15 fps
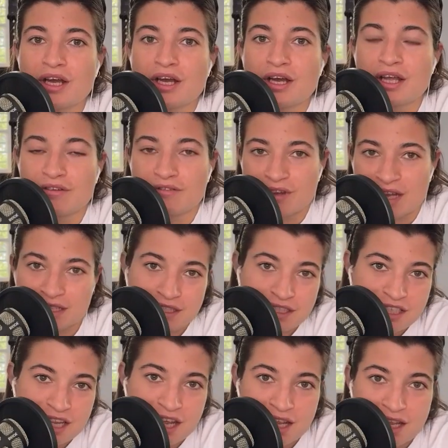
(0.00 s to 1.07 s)
event
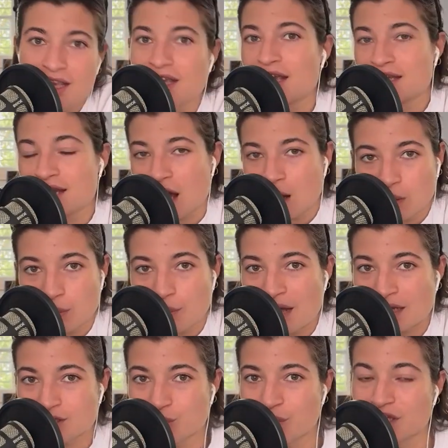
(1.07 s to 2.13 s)
day in our
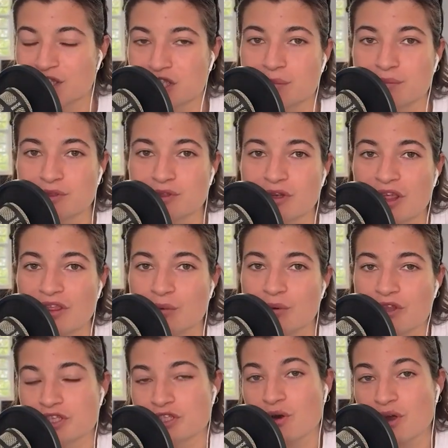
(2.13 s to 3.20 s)
back-to-back gym together with
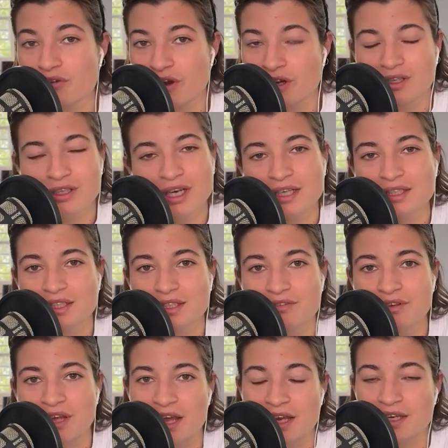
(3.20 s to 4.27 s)
Joy Run Collective
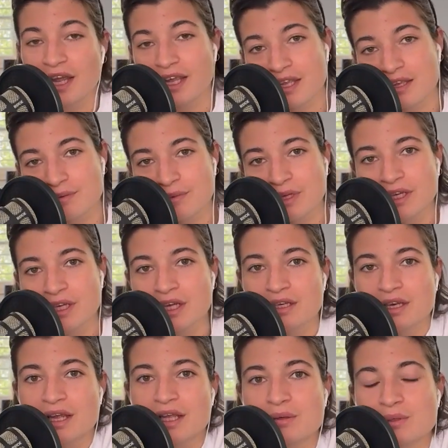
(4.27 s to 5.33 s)
and Nike.
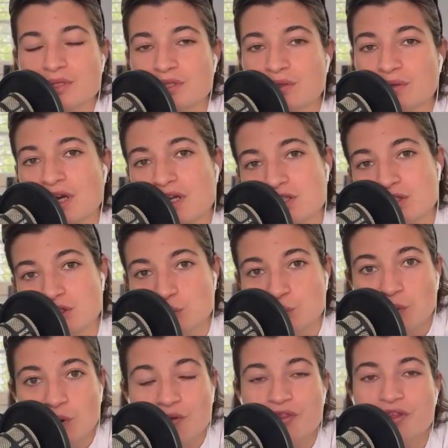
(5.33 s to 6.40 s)
Nike was so nice to
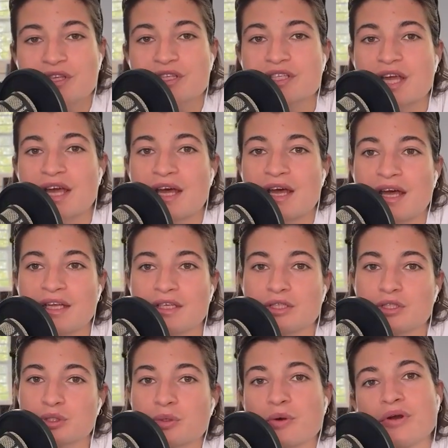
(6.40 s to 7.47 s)
support this, and
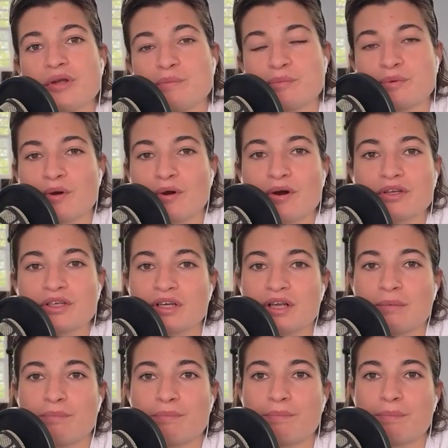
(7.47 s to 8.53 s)
Joy brought a
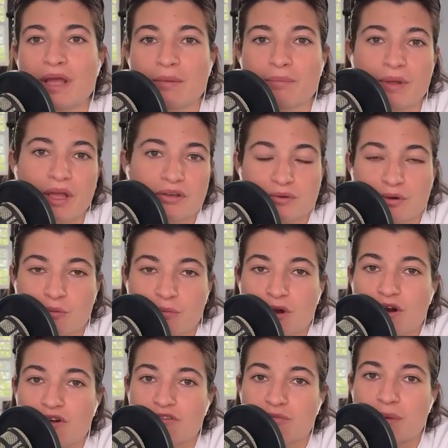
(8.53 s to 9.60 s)
big group
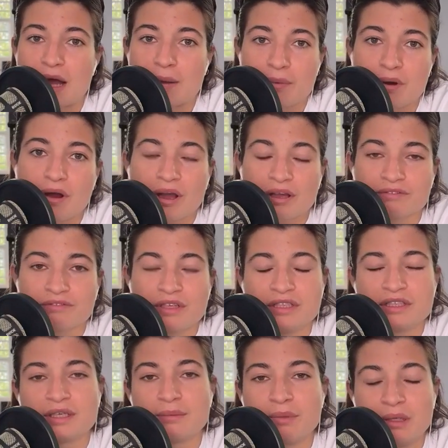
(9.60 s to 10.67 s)
of BIPOC and
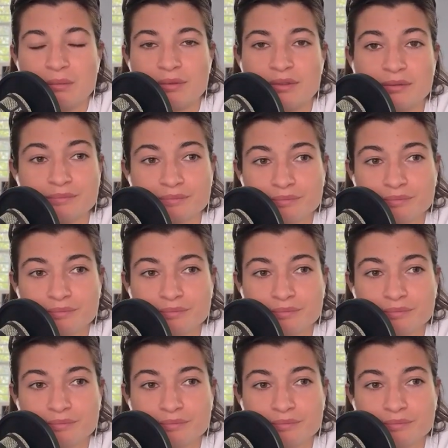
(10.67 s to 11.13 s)
Flinter people